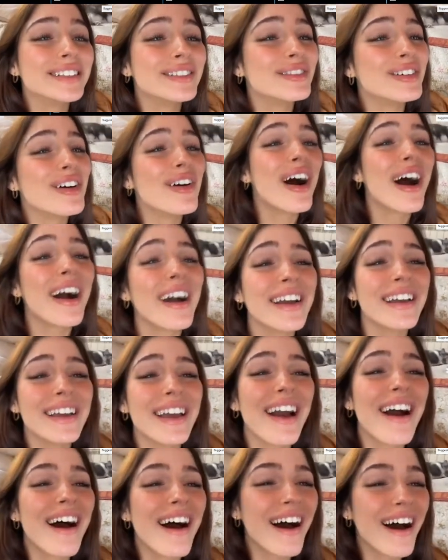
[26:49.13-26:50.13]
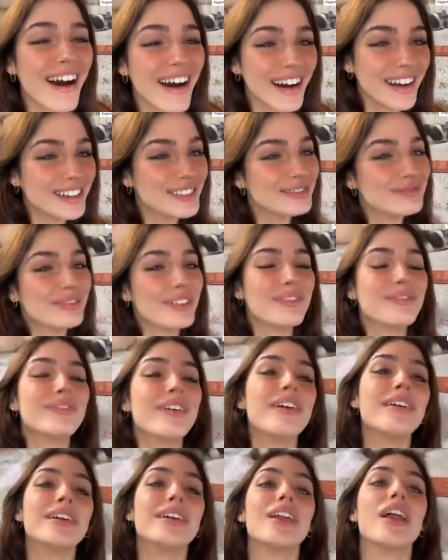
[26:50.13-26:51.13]
thing got ripped from Twitter because they had
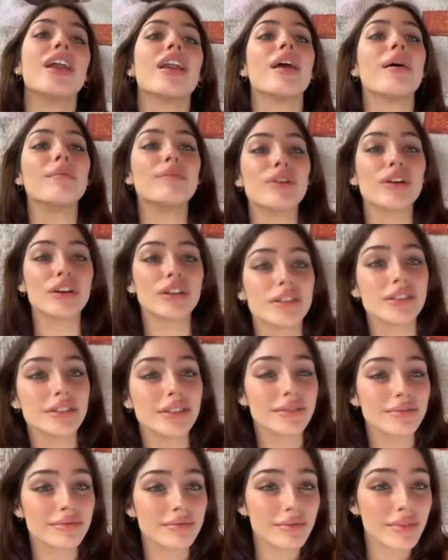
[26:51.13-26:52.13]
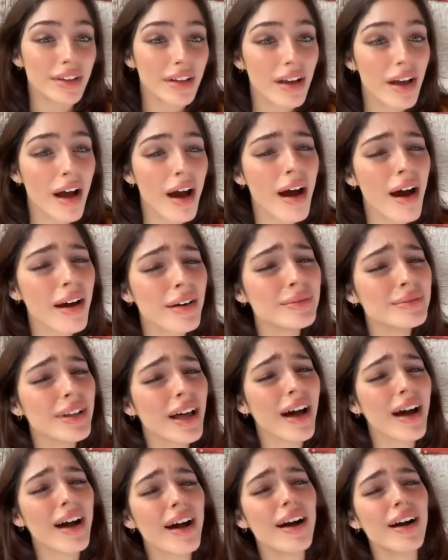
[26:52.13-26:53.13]
minors in it. They got ripped from
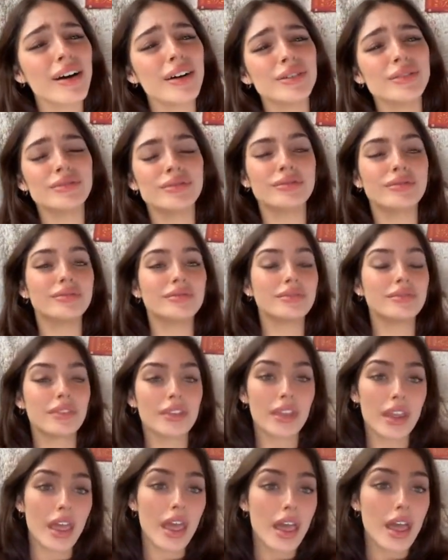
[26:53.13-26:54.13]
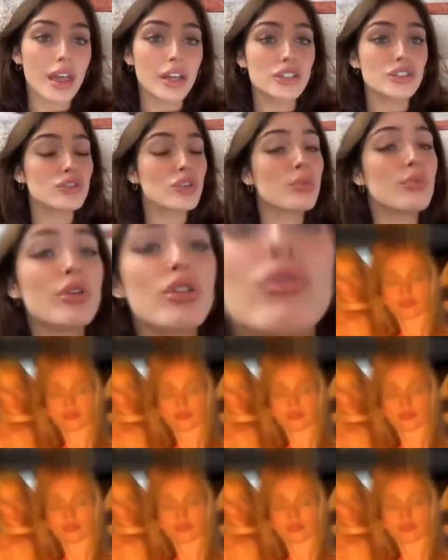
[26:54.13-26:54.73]
Instagram because of all the stuff they're doing crazy there.